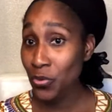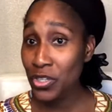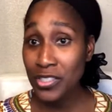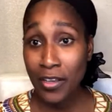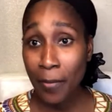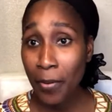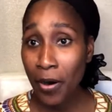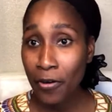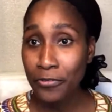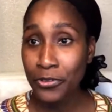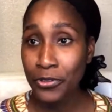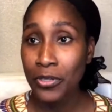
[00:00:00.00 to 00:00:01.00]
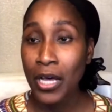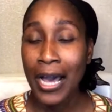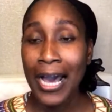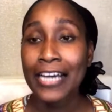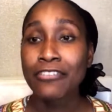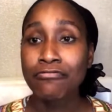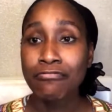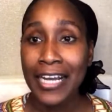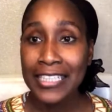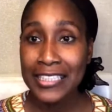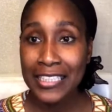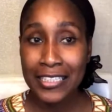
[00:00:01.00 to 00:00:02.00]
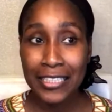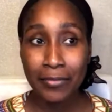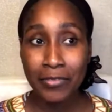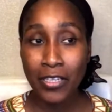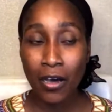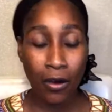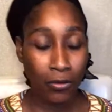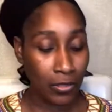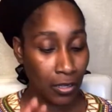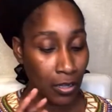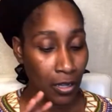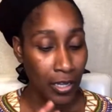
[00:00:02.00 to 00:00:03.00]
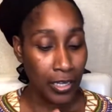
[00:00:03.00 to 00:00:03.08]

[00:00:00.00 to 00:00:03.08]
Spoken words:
Words are powerful, and writing them down